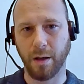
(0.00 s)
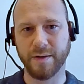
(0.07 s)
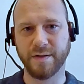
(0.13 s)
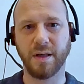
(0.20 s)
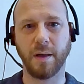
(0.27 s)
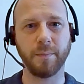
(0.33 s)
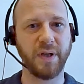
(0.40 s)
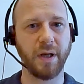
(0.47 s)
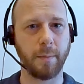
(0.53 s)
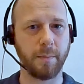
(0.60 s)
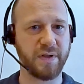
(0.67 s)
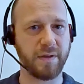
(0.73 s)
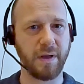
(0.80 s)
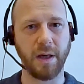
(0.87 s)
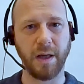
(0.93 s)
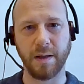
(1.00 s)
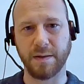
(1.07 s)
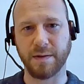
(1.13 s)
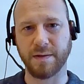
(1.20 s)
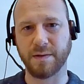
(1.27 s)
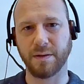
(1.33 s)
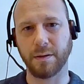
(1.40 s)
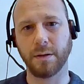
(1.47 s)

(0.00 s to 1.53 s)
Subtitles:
sometimes decades.